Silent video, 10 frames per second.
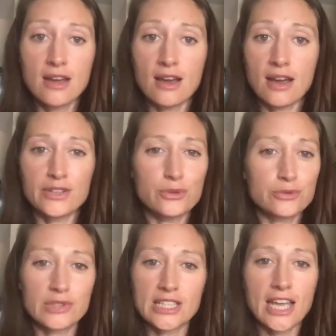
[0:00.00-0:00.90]
I don't
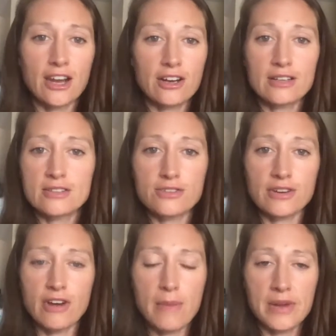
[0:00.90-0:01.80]
really carry saran
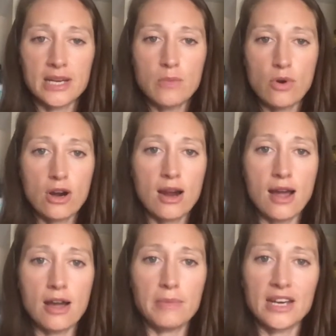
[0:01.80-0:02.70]
wrap anymore,
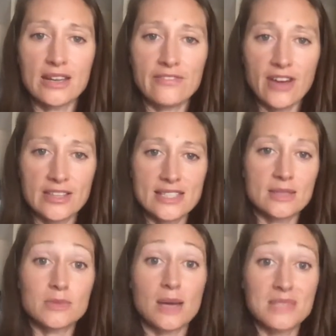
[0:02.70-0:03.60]
and I find that
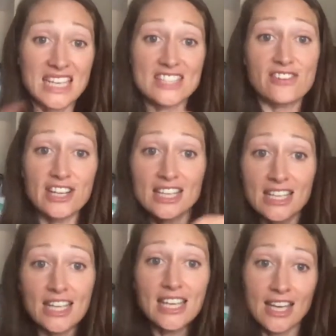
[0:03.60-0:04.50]
sometimes it gets very
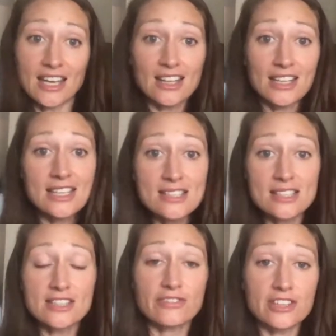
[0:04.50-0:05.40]
clingy and clings to
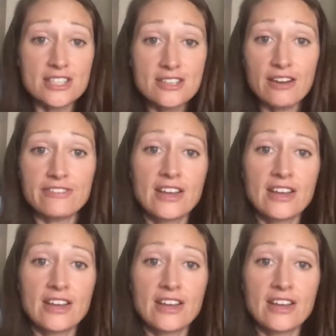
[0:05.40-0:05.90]
different stuff,